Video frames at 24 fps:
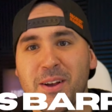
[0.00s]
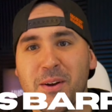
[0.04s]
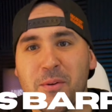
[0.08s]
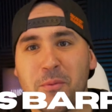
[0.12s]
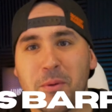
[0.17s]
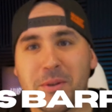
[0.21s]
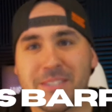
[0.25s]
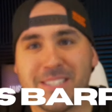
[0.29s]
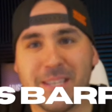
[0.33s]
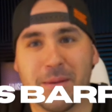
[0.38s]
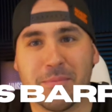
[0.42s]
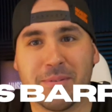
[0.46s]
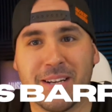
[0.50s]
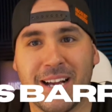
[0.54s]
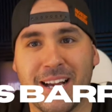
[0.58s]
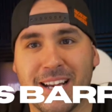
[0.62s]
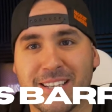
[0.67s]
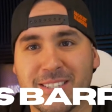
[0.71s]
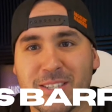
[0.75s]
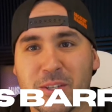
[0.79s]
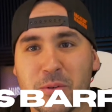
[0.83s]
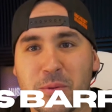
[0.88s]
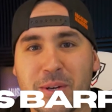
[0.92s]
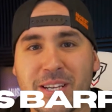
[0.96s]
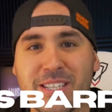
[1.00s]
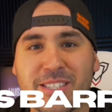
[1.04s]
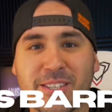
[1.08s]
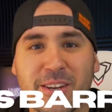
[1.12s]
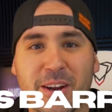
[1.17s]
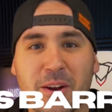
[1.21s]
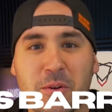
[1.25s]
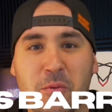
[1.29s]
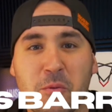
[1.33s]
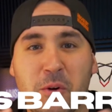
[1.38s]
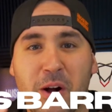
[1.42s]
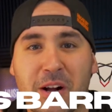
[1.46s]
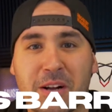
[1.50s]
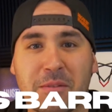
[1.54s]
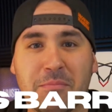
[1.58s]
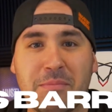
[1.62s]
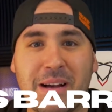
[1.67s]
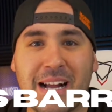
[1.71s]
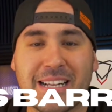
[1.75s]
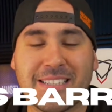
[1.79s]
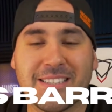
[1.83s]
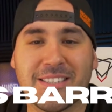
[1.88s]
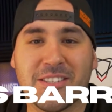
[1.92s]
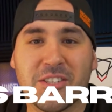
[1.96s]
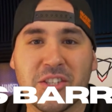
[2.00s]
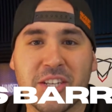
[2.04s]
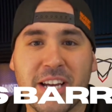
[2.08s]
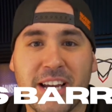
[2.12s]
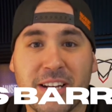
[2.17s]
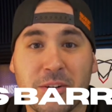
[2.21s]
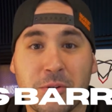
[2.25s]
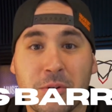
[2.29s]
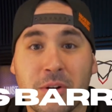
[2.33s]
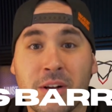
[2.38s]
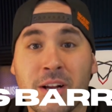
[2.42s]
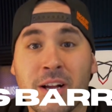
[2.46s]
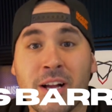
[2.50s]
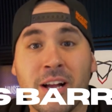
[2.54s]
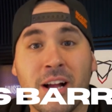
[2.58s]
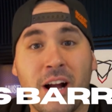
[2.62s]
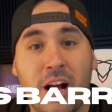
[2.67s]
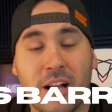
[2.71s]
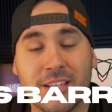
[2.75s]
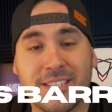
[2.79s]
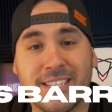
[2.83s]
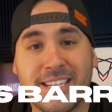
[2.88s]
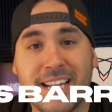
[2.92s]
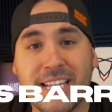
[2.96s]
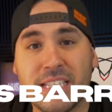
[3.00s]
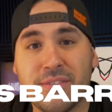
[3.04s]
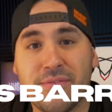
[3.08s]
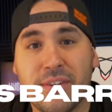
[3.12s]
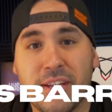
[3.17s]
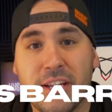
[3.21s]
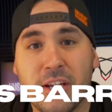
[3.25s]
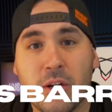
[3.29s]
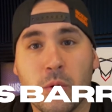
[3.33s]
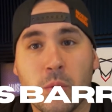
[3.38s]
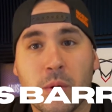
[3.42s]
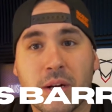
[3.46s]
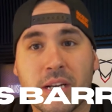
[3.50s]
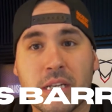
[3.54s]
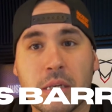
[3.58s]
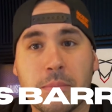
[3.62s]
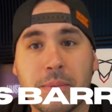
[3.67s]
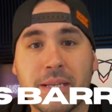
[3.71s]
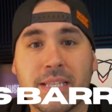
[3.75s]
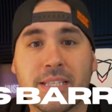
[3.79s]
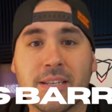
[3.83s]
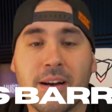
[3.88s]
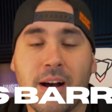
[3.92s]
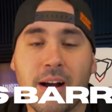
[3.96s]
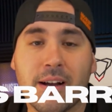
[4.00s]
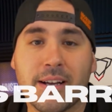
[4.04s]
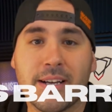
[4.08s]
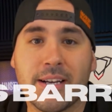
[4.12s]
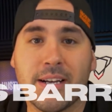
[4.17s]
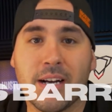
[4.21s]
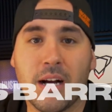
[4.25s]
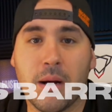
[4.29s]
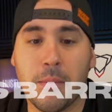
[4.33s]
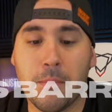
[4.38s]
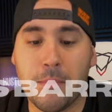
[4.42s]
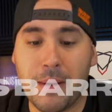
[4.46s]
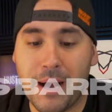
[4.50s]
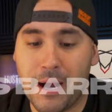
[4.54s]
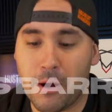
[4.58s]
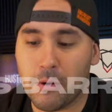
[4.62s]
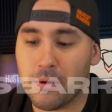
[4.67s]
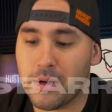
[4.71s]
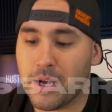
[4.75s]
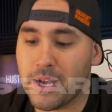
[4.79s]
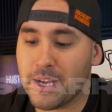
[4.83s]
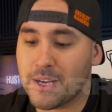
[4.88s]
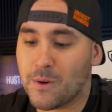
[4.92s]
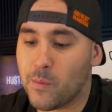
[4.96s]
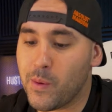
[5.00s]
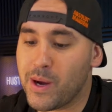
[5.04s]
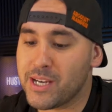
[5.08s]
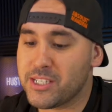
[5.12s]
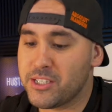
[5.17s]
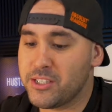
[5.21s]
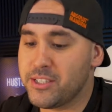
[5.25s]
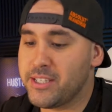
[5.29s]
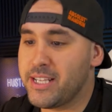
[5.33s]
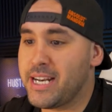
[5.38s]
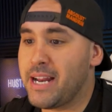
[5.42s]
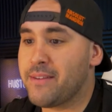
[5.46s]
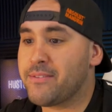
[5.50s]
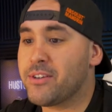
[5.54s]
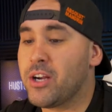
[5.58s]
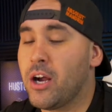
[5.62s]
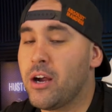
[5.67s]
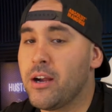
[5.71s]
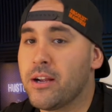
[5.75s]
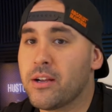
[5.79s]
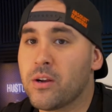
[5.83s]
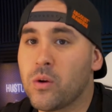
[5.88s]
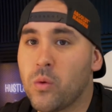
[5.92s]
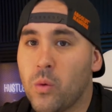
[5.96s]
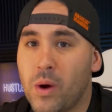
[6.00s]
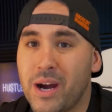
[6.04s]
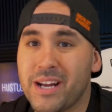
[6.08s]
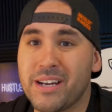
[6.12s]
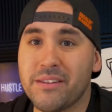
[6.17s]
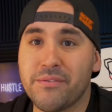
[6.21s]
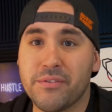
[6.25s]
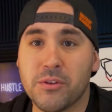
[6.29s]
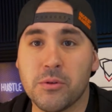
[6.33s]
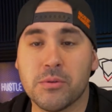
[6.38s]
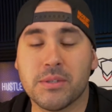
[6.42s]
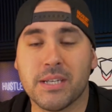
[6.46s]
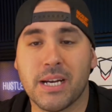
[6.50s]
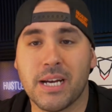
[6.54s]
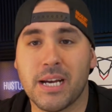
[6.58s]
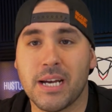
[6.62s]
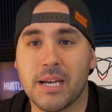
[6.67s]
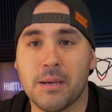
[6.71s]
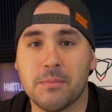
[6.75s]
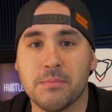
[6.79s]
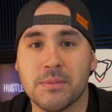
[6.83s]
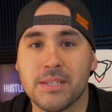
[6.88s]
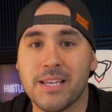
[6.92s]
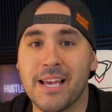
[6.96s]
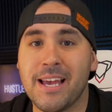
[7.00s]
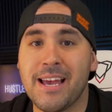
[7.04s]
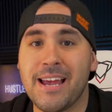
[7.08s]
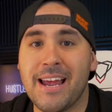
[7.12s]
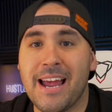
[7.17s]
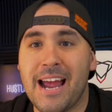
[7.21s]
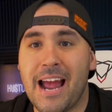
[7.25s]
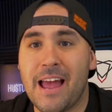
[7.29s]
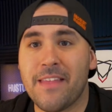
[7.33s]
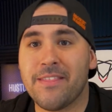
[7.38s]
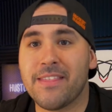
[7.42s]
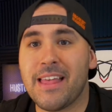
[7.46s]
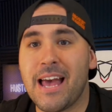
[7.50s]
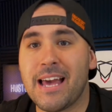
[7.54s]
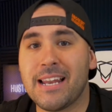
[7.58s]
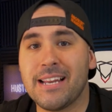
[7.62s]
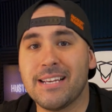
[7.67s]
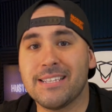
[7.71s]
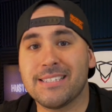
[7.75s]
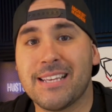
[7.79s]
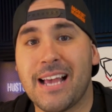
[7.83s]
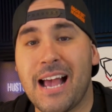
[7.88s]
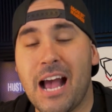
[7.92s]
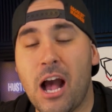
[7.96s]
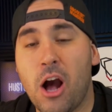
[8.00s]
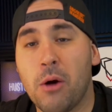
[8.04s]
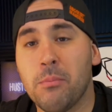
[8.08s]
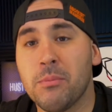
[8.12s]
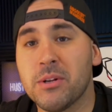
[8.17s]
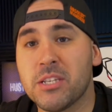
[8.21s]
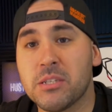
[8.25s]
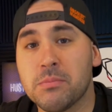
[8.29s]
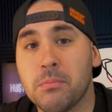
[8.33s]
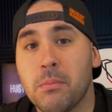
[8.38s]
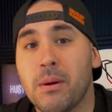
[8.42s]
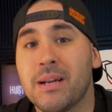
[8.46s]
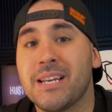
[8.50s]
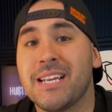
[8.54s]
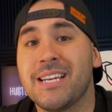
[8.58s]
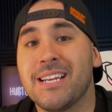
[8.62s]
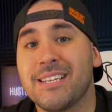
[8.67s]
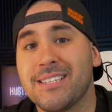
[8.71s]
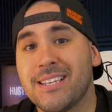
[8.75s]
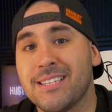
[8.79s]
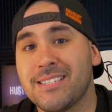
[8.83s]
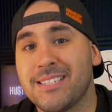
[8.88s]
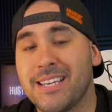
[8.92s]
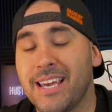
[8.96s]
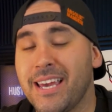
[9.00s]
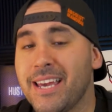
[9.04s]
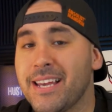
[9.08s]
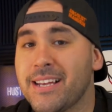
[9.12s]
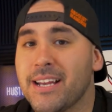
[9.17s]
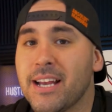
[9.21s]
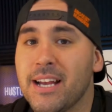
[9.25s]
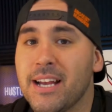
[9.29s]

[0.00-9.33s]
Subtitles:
What's up guys, Luis here and welcome back to the channel. On today's video we're going to be talking about a question that I've gotten quite a few times, and that is how much money does it take